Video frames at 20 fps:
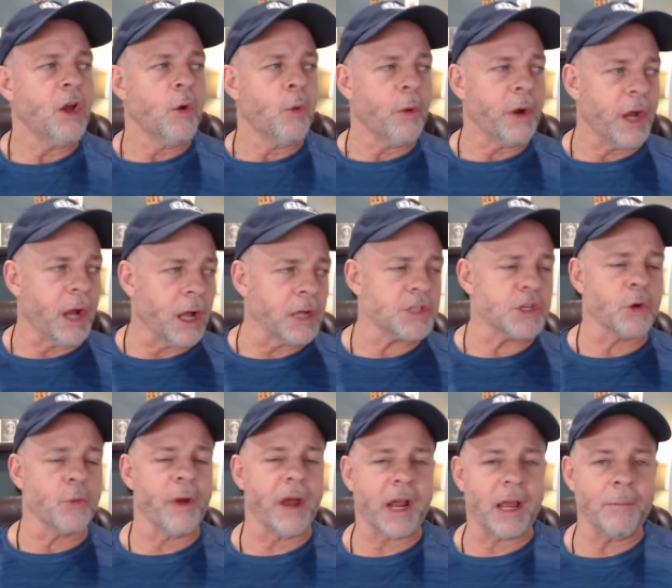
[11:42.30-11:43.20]
We
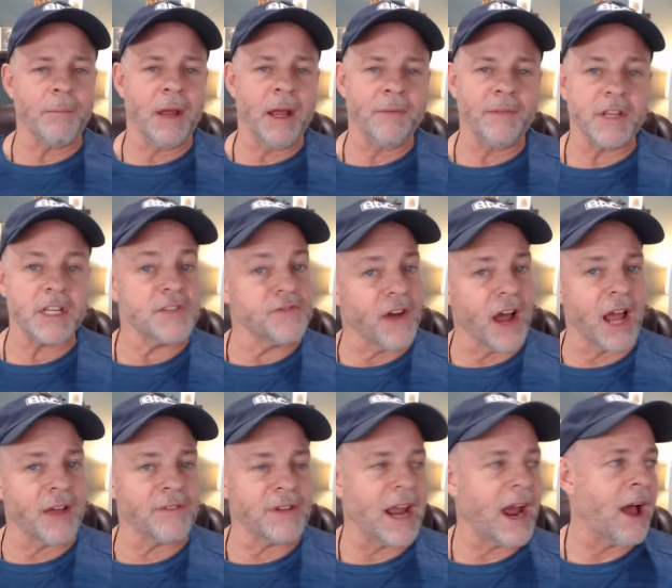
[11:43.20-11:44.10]
also recommend this
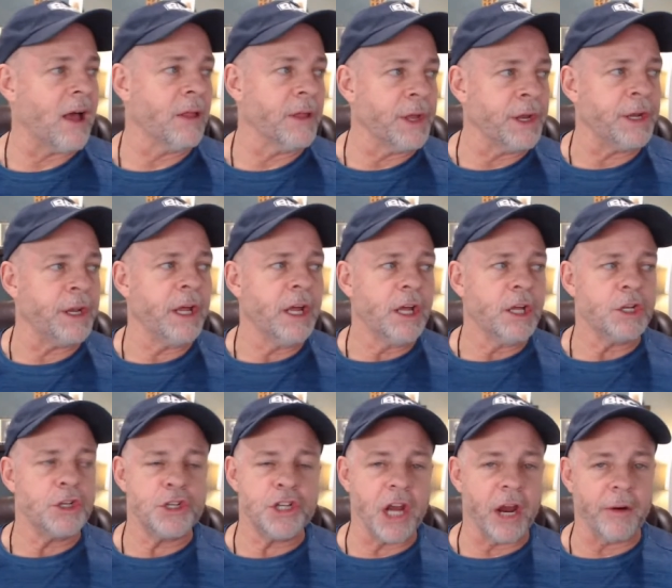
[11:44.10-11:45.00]
5-gallon
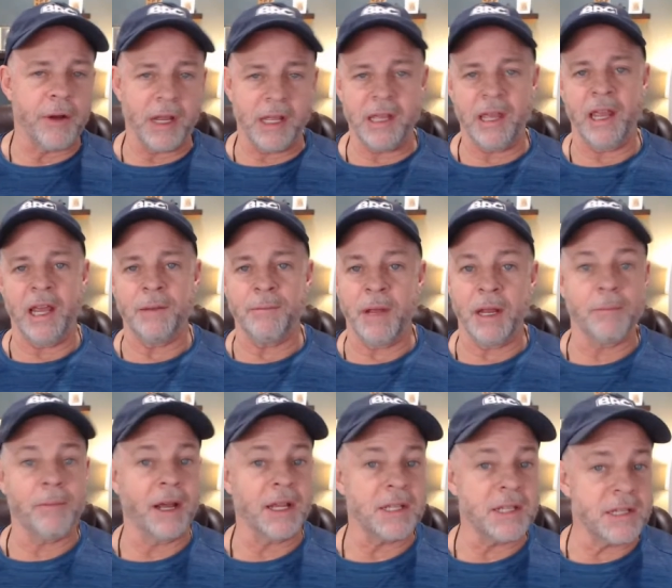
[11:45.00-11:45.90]
jerry can
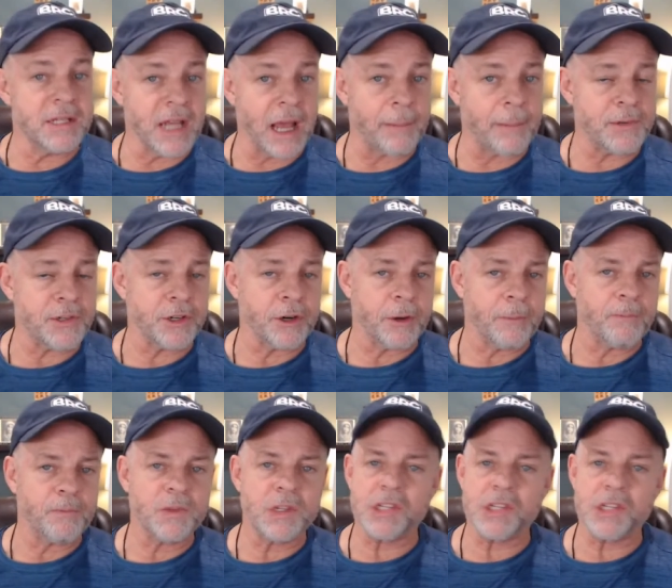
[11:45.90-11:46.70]
made by Scepter.